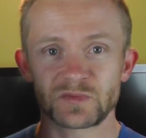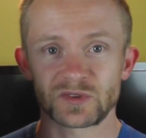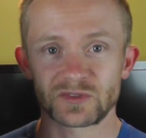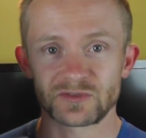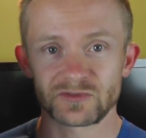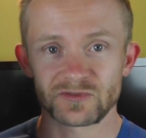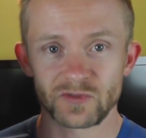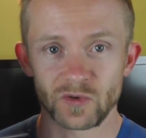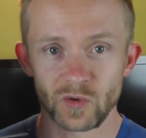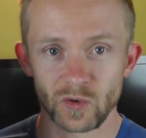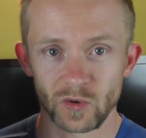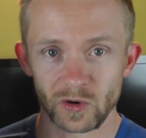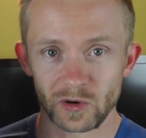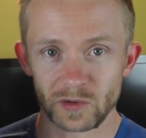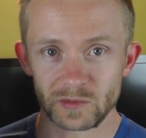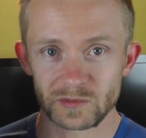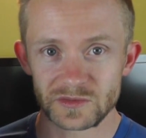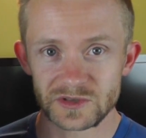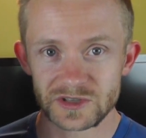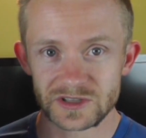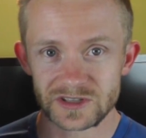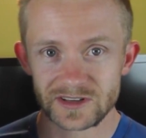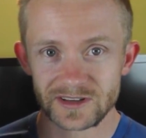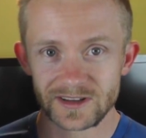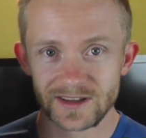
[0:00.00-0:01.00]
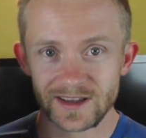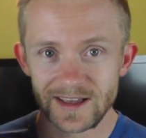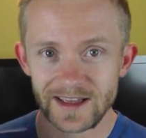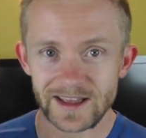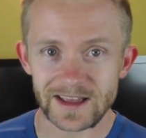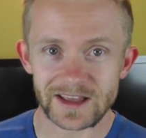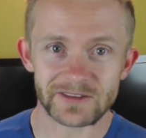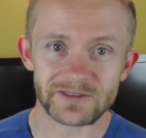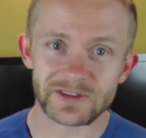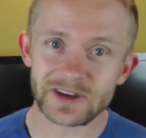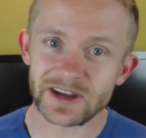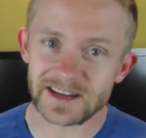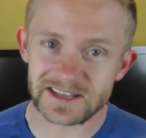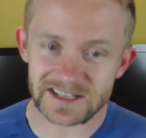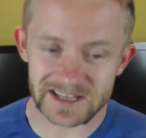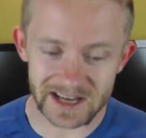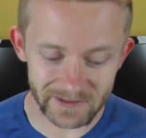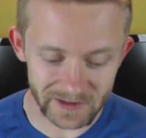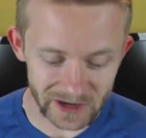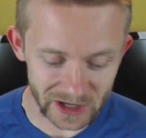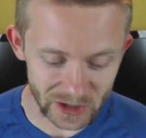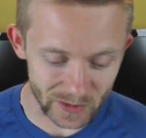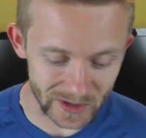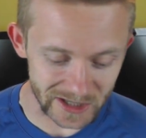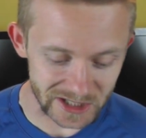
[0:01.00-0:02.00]
performs. If you guys
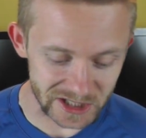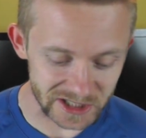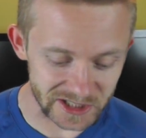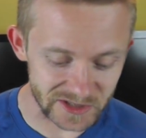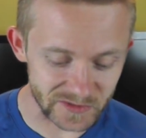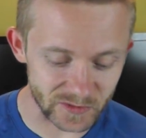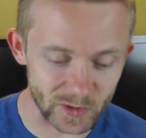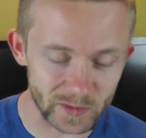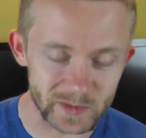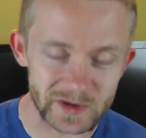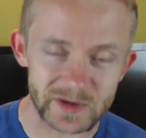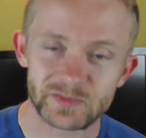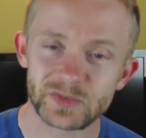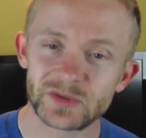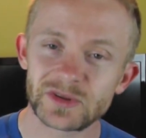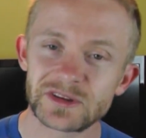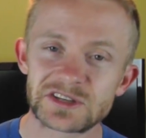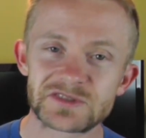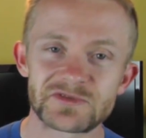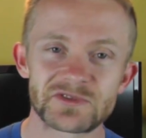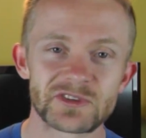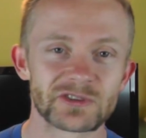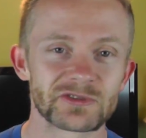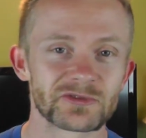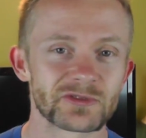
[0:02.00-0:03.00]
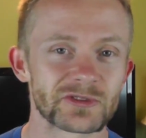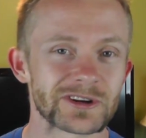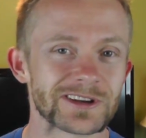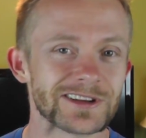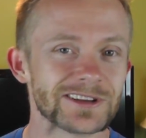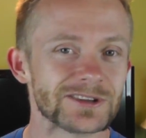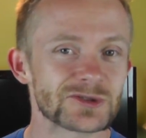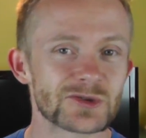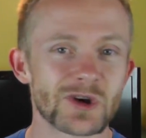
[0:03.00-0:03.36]
have any questions for me, please feel free,